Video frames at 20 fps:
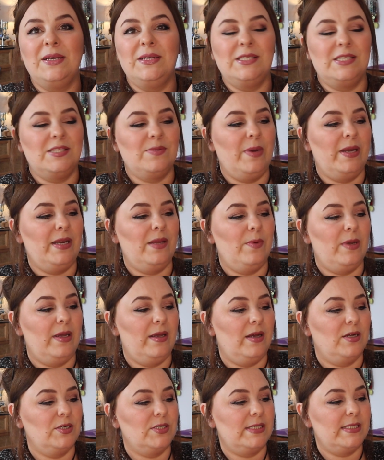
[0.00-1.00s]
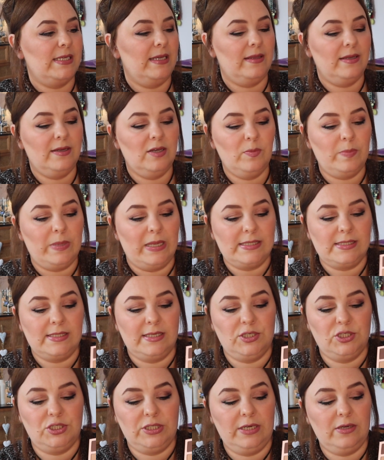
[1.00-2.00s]
So anyway, I'll just take the little
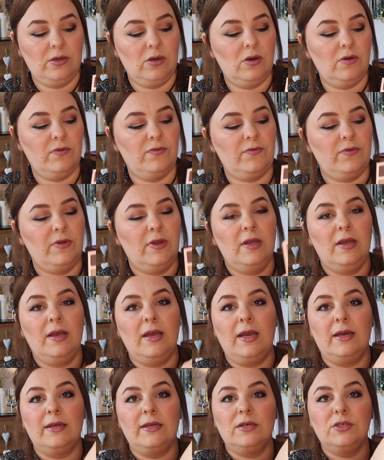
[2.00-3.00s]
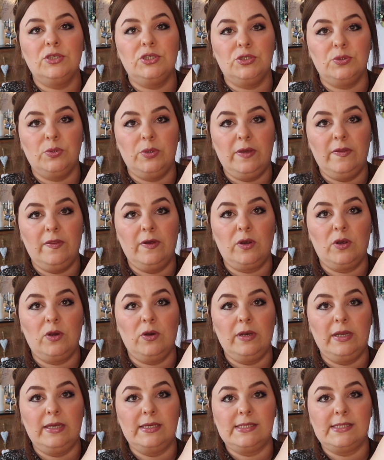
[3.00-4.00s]
plastic sheet off and I'll show you the
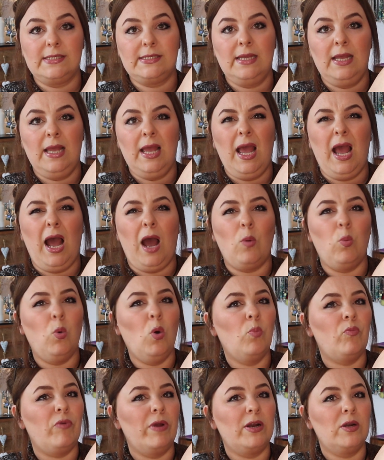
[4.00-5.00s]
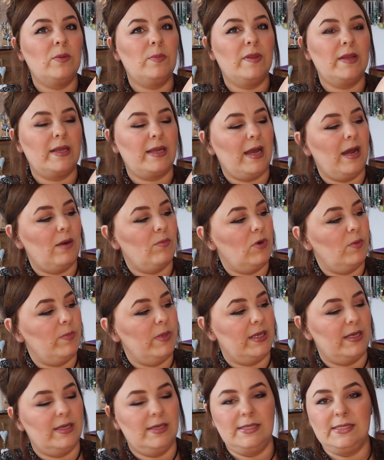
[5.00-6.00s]
colours. I won't bring it up with the camera
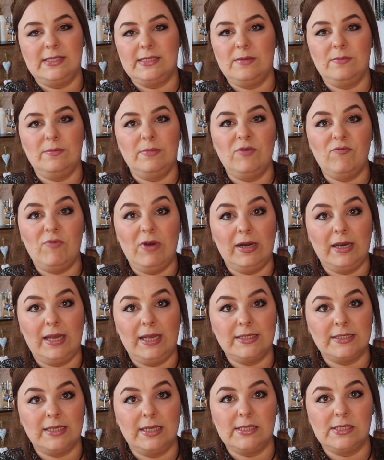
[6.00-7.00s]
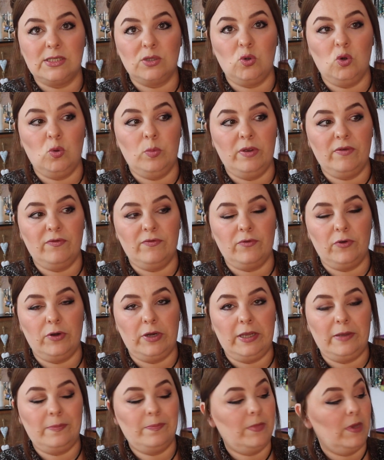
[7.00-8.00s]
because my ring light tends to go a bit
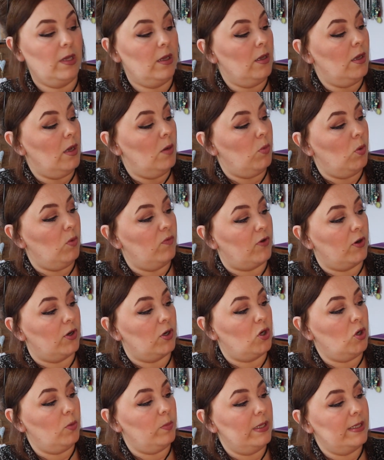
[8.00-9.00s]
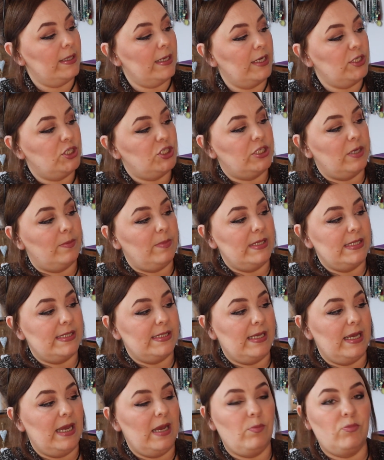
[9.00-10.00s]
funny. But we've got a couple of nice shimmers
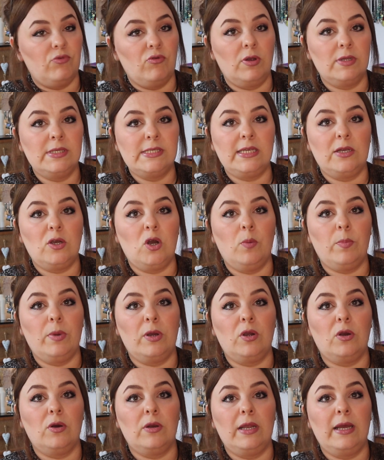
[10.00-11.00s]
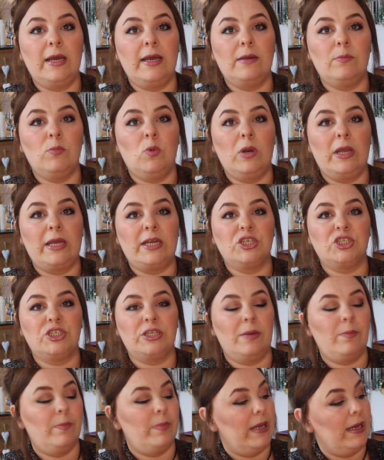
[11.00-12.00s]
there, bronzy copper colour and more like a
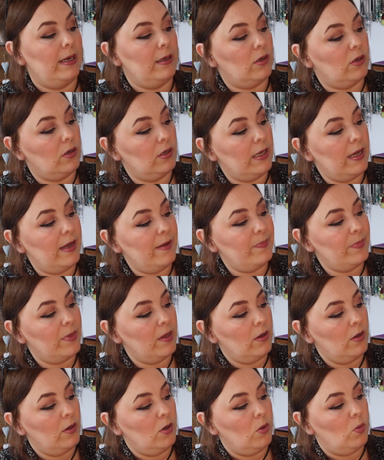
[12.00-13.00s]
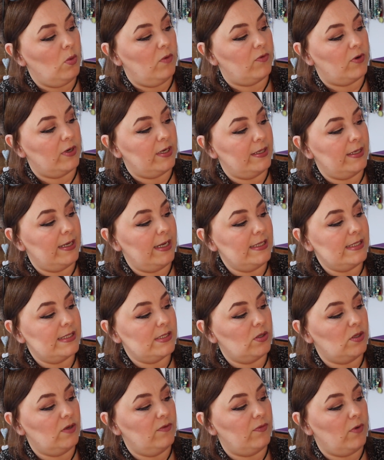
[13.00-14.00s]
champagne colour. We've got a nice
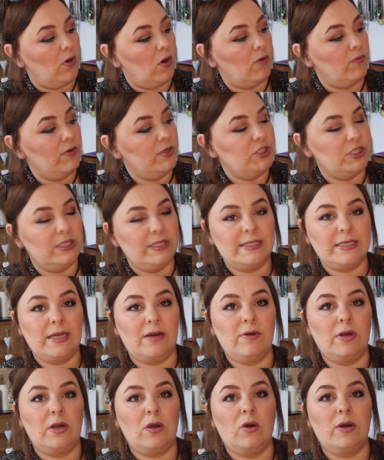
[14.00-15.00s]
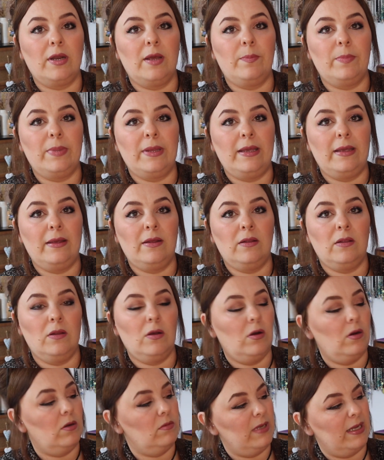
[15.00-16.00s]
sort of orangey terracotta pale,
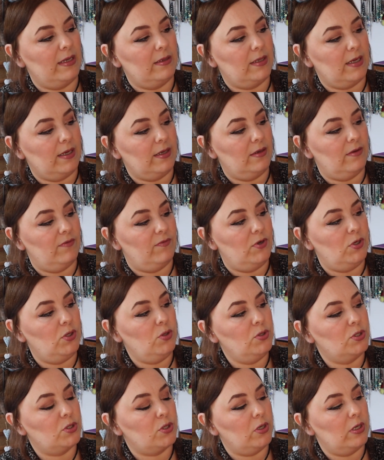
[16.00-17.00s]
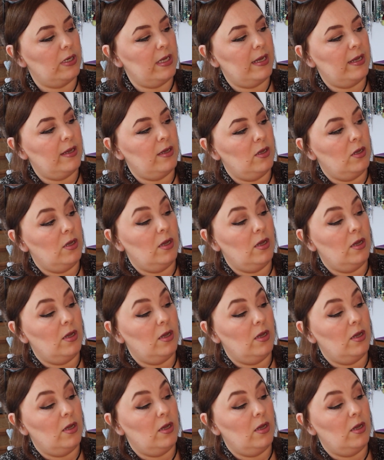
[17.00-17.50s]
like kind of nude colour.